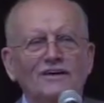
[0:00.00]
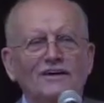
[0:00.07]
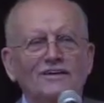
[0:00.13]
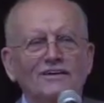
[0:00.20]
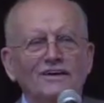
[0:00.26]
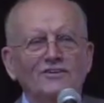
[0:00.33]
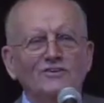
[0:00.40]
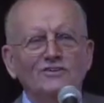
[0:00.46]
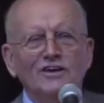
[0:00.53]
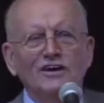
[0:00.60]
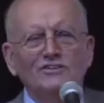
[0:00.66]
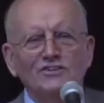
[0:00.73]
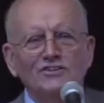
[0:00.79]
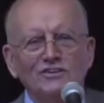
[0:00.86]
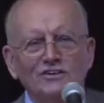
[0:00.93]
an
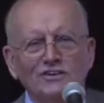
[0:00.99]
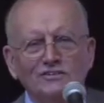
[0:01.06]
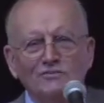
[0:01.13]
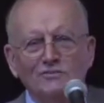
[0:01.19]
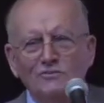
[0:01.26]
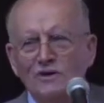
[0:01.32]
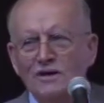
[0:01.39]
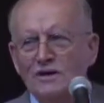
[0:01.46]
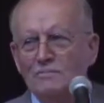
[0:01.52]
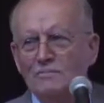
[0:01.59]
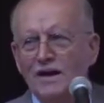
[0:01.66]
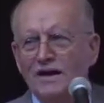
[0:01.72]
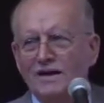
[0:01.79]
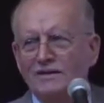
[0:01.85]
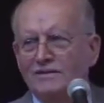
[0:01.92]
introduction way
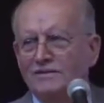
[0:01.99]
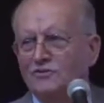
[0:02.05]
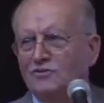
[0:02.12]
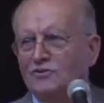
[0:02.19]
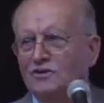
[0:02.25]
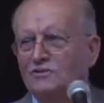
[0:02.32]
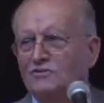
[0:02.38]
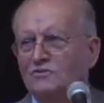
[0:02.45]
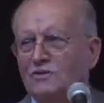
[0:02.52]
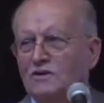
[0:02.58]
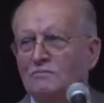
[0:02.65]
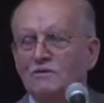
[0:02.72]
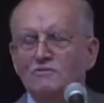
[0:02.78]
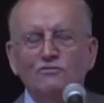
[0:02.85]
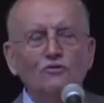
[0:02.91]
back in
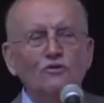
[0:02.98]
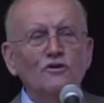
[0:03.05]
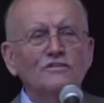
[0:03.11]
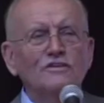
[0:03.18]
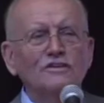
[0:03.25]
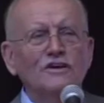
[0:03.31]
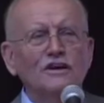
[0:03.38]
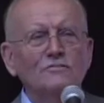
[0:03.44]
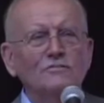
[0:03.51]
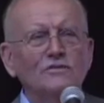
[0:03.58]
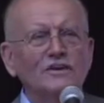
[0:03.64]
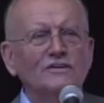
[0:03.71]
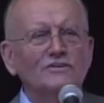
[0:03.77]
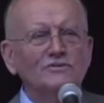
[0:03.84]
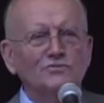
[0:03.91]
33, before the
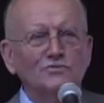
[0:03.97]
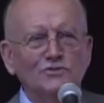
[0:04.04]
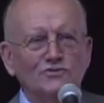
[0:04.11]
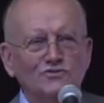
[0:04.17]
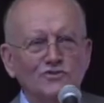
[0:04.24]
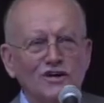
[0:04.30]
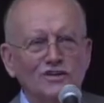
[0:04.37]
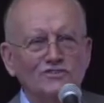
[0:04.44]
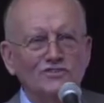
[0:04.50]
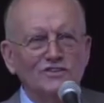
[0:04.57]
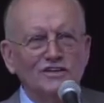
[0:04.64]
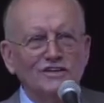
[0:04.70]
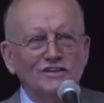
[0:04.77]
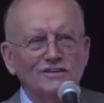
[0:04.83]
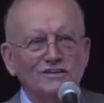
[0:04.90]
Dawnbreakers was
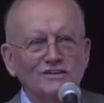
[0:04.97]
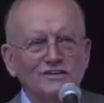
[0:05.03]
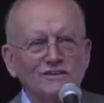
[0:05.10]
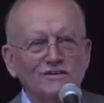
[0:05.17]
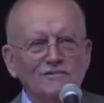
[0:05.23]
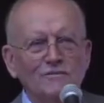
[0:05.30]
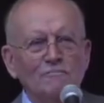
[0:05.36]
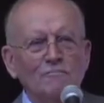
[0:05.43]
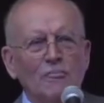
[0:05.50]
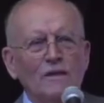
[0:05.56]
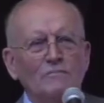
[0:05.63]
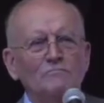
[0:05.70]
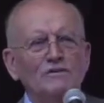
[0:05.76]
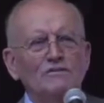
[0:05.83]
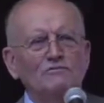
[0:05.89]
translated,
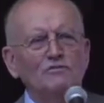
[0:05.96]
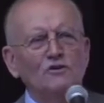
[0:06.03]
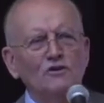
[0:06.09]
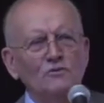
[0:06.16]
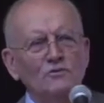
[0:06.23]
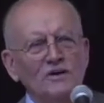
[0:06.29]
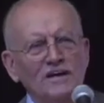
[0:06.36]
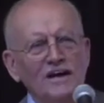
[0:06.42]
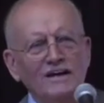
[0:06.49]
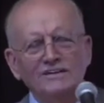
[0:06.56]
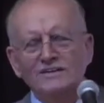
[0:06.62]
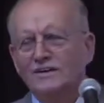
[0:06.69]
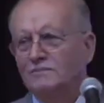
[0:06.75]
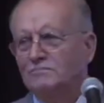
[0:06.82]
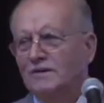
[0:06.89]
before we
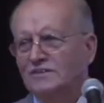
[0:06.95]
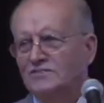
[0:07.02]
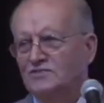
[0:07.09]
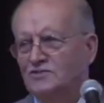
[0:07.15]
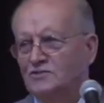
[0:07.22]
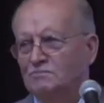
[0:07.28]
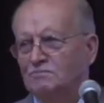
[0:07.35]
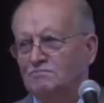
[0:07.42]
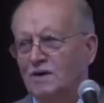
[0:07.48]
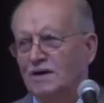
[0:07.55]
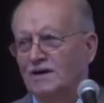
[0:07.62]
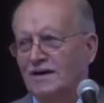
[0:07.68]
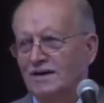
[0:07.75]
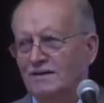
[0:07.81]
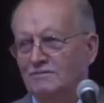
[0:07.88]
had God Passes
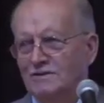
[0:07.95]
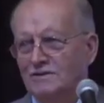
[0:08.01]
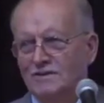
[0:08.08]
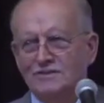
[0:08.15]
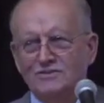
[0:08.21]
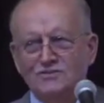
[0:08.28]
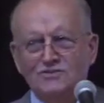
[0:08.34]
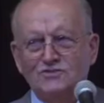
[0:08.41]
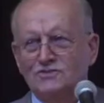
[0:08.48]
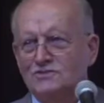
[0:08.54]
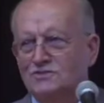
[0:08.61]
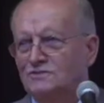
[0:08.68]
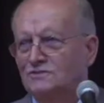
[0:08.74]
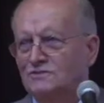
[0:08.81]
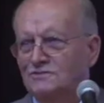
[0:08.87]
By with its
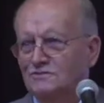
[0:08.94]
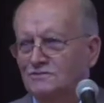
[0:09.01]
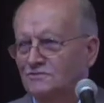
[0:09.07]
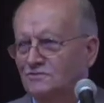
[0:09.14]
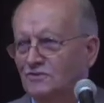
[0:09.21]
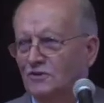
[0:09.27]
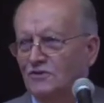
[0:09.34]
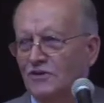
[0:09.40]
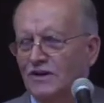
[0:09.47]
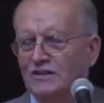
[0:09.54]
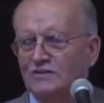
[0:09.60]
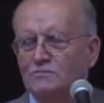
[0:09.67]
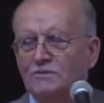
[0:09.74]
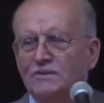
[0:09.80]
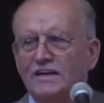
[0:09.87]
fuller
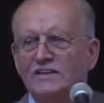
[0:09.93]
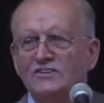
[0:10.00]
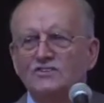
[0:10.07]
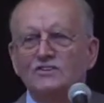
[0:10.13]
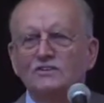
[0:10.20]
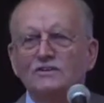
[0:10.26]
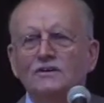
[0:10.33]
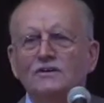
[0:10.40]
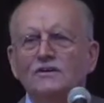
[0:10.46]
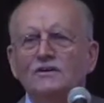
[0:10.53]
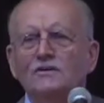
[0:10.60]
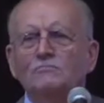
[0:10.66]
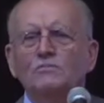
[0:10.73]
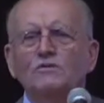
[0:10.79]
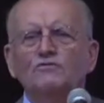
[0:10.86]
explanation,
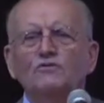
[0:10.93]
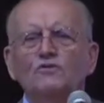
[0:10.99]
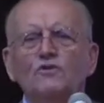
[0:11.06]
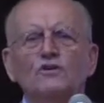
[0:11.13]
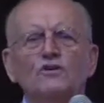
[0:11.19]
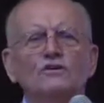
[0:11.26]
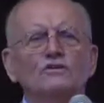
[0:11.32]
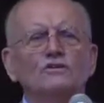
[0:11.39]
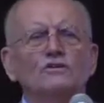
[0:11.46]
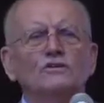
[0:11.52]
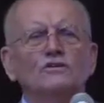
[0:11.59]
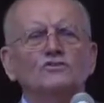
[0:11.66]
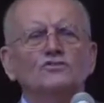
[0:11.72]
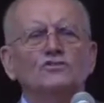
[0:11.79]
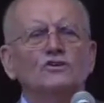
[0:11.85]
before
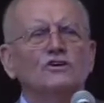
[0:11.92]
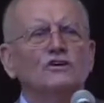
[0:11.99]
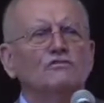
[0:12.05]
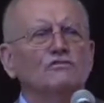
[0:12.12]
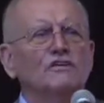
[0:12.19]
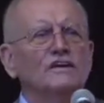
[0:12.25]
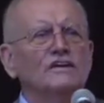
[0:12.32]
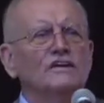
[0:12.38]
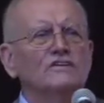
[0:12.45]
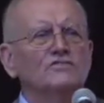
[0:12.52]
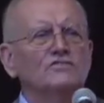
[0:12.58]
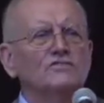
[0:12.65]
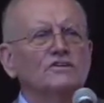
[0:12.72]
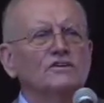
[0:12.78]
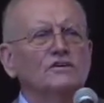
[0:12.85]
Shoghi
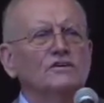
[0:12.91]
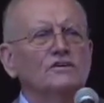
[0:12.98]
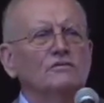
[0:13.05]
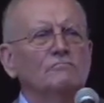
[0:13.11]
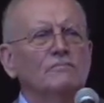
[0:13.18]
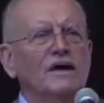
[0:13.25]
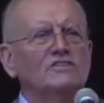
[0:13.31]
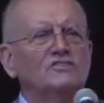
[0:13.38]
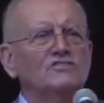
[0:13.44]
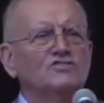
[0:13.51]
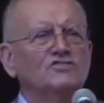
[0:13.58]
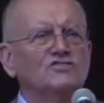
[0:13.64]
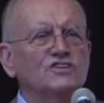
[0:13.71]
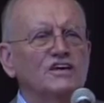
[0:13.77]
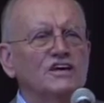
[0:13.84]
Effendi's
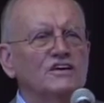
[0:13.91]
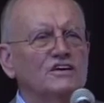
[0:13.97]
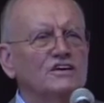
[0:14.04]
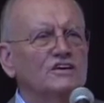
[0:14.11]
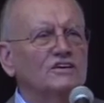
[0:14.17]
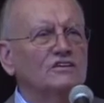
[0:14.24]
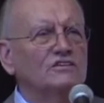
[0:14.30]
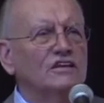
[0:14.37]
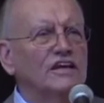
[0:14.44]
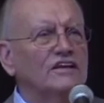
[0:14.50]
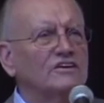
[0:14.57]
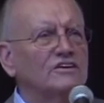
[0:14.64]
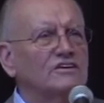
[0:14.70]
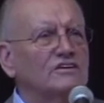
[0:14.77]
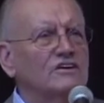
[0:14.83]
magisterial
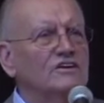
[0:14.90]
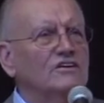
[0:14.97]
letter,